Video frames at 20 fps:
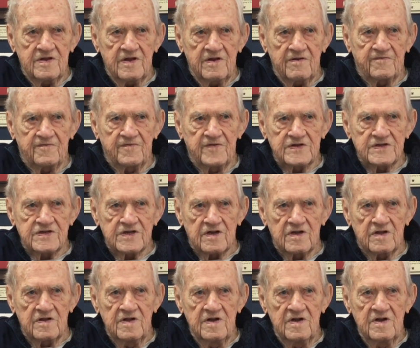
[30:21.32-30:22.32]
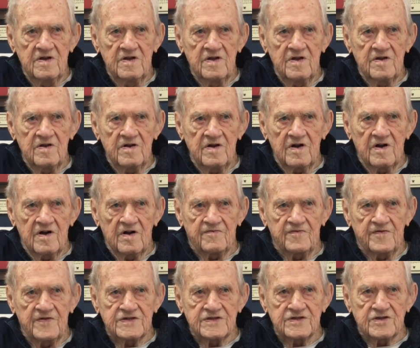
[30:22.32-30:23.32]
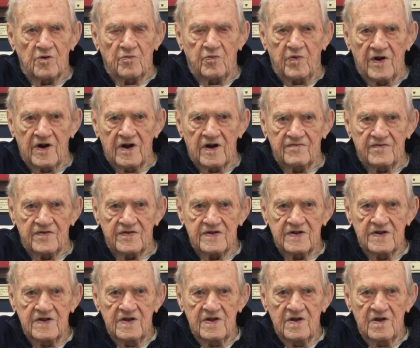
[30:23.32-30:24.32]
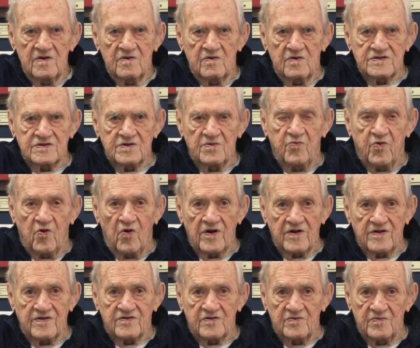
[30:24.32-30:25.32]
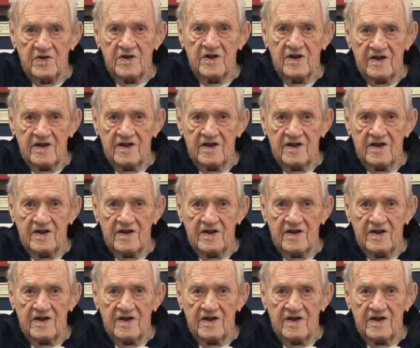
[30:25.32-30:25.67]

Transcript: physical part of it was important to me.